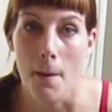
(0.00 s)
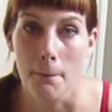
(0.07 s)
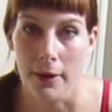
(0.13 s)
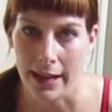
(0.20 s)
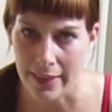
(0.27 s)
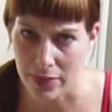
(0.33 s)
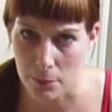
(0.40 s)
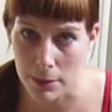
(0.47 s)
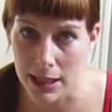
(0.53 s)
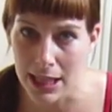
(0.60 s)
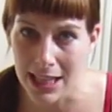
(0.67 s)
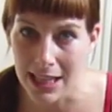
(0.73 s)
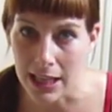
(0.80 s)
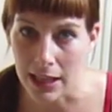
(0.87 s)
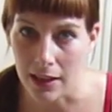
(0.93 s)
But at the
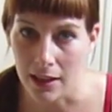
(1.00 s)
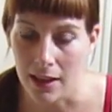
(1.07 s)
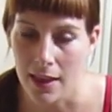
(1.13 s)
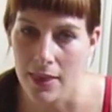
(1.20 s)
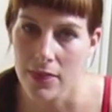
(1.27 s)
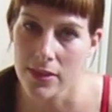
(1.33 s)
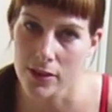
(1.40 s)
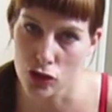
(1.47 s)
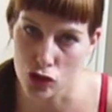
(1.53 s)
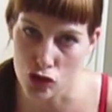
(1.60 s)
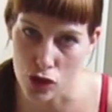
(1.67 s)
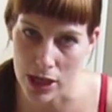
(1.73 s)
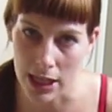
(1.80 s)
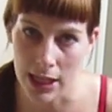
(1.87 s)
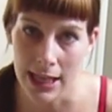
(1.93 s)
beginning, this
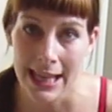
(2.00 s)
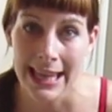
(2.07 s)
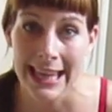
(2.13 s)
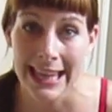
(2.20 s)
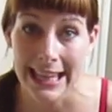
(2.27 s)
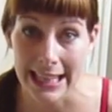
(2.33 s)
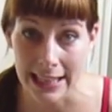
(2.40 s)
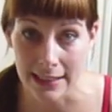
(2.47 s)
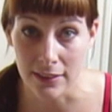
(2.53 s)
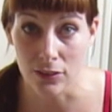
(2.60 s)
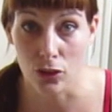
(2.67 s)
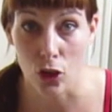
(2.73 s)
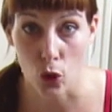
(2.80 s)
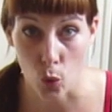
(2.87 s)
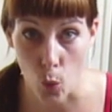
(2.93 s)
trick
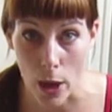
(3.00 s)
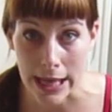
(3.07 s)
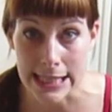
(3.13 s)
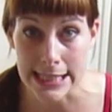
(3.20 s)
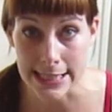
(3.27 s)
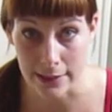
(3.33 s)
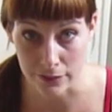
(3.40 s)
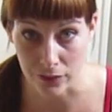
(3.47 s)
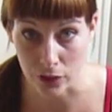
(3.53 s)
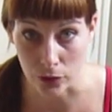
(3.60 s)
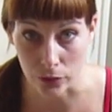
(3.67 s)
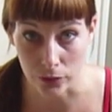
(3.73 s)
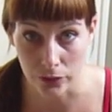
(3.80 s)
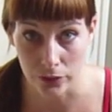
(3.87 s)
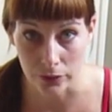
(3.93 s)
is quite
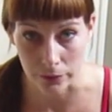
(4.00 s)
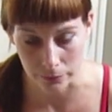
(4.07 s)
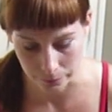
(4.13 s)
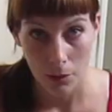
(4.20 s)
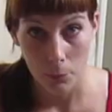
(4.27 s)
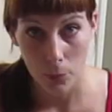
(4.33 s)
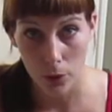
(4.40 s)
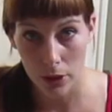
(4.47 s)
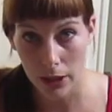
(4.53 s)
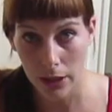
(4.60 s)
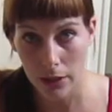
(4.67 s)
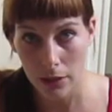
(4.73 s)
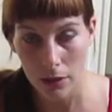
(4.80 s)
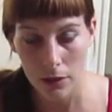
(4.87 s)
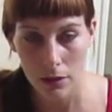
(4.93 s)
difficult. Putting
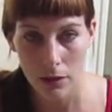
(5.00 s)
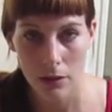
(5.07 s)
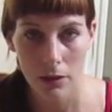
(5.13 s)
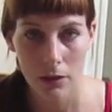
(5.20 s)
it